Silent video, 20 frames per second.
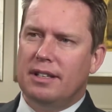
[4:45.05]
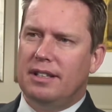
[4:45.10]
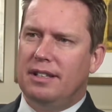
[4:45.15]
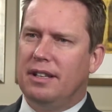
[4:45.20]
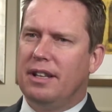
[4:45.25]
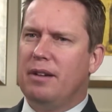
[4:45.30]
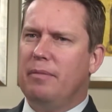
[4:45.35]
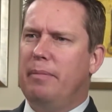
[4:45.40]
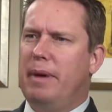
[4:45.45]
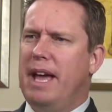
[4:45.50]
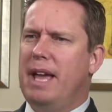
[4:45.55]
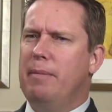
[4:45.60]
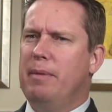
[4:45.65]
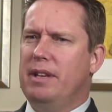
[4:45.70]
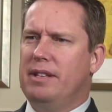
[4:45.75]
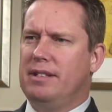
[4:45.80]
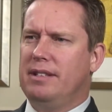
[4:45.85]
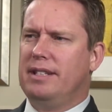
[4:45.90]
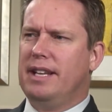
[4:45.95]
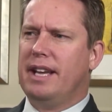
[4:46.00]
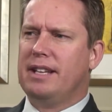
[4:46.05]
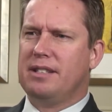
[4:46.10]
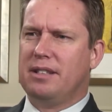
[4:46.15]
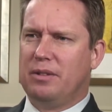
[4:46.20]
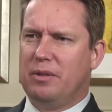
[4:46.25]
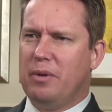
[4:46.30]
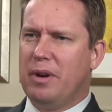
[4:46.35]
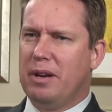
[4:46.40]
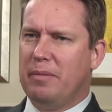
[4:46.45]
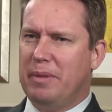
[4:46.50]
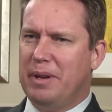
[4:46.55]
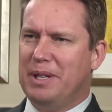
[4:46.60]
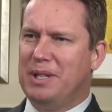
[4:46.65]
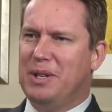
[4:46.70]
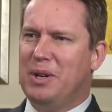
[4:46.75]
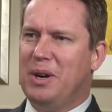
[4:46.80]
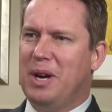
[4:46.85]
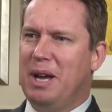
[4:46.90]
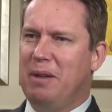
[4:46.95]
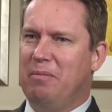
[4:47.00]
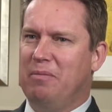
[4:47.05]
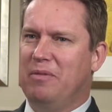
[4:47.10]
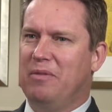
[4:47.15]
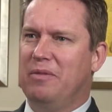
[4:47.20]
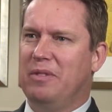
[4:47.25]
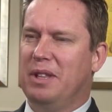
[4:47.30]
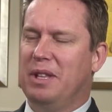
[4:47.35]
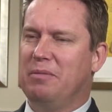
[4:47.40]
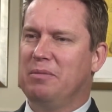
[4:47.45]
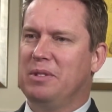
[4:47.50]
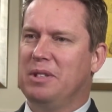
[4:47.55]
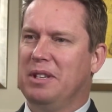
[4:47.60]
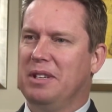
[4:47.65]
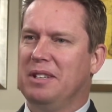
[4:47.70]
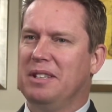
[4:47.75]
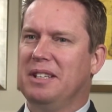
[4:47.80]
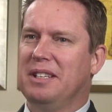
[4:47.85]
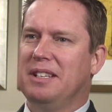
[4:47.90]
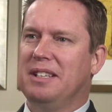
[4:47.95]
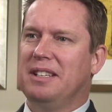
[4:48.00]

A lot of babies, it takes quite a bit of time for them to